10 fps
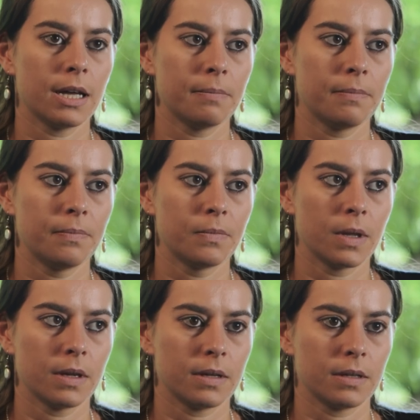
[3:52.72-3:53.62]
I'm
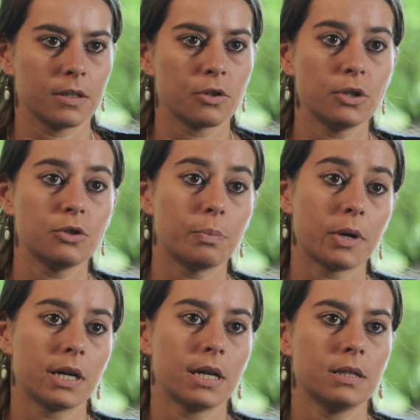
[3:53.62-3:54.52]
uh, going to
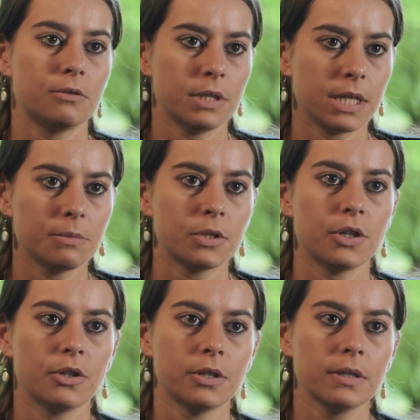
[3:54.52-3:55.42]
Paranal three times a
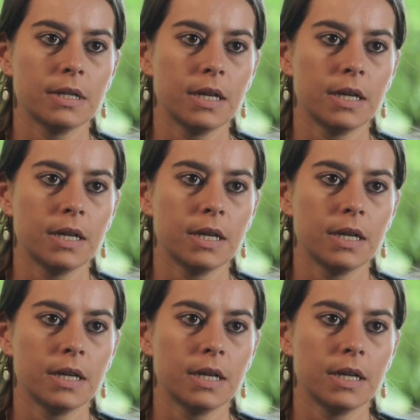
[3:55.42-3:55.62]
year